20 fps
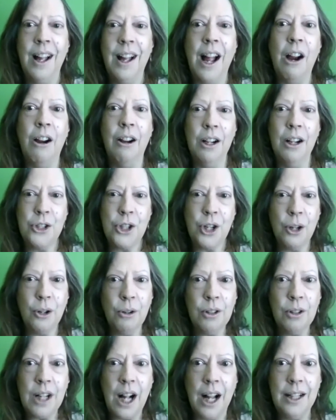our
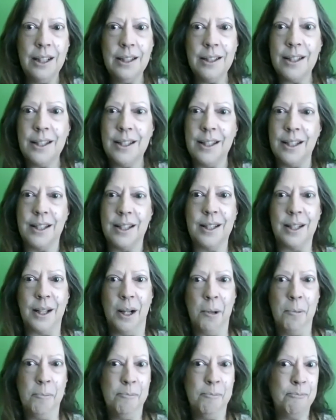internal guidance
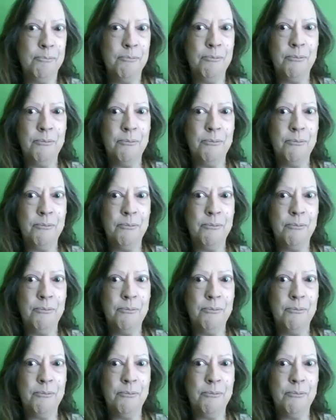system,